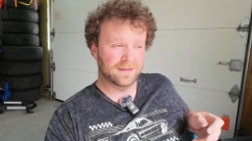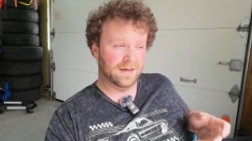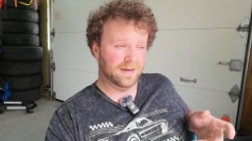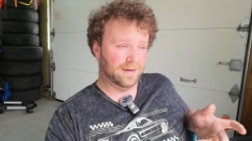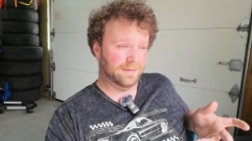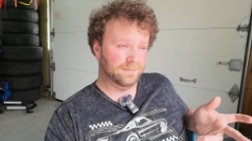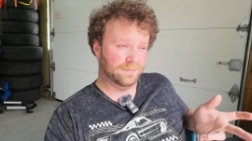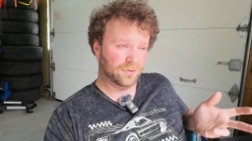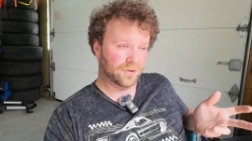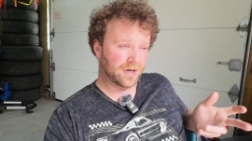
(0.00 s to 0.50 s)

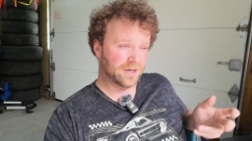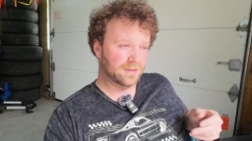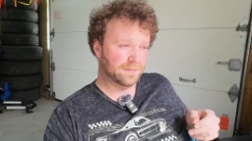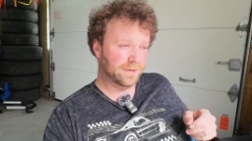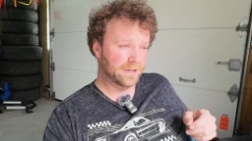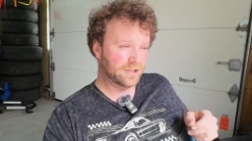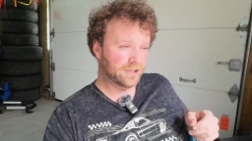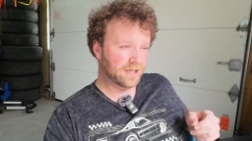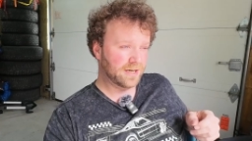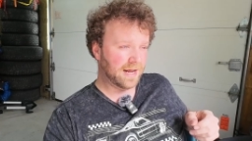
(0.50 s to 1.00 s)
Um,
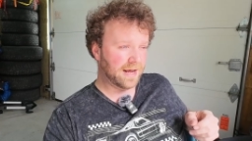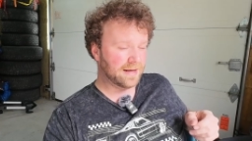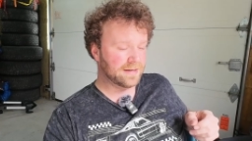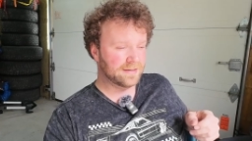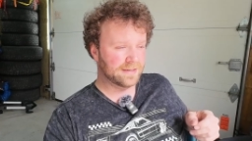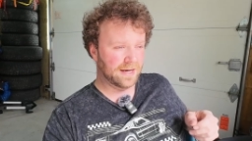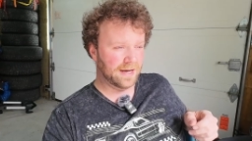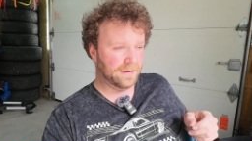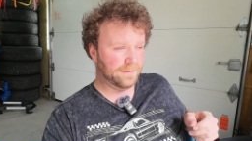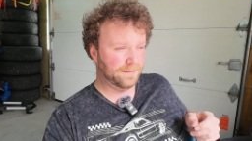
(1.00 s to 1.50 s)
transmission
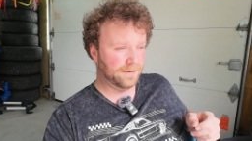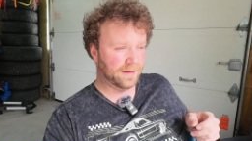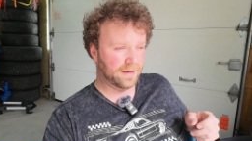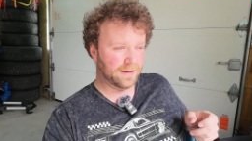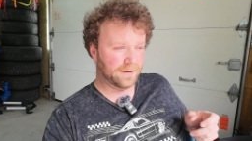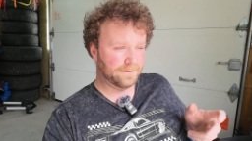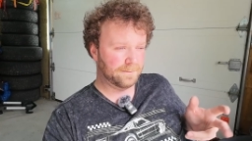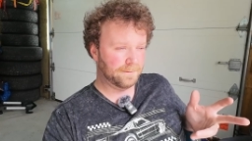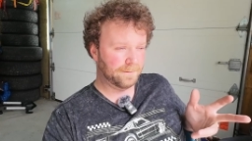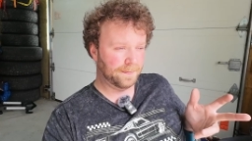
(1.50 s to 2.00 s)
adds up.
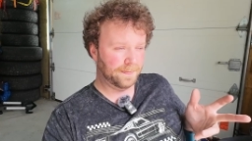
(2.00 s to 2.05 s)
Like